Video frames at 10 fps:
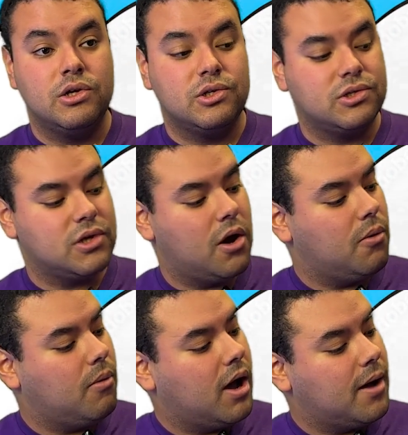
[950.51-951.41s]

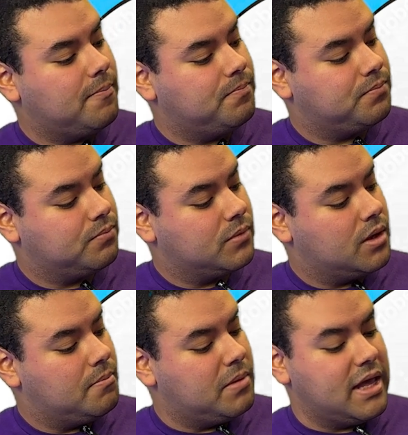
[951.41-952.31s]
So,
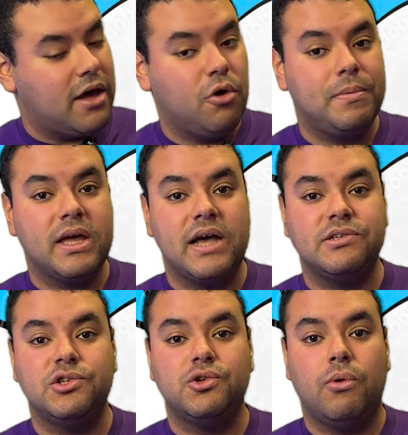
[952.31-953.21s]
but yeah, hope you
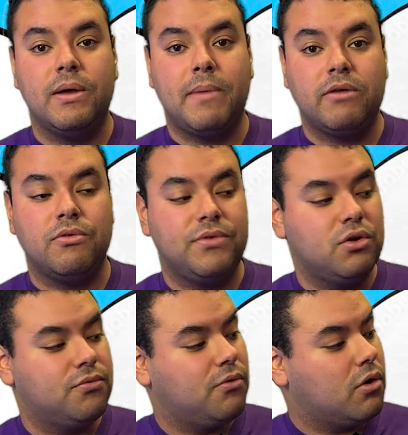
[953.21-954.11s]
guys enjoy my
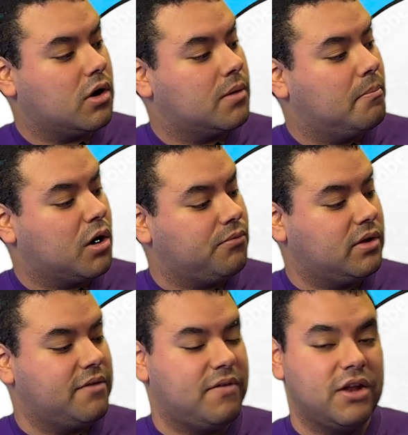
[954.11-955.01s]
review for
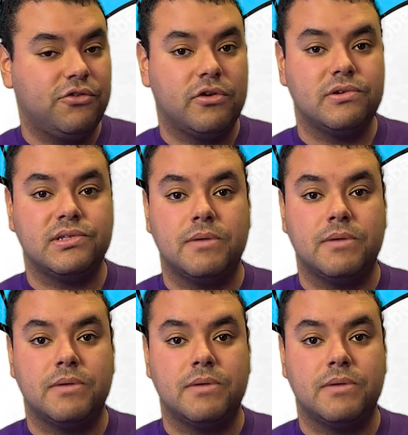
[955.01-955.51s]
Marvel Adventures,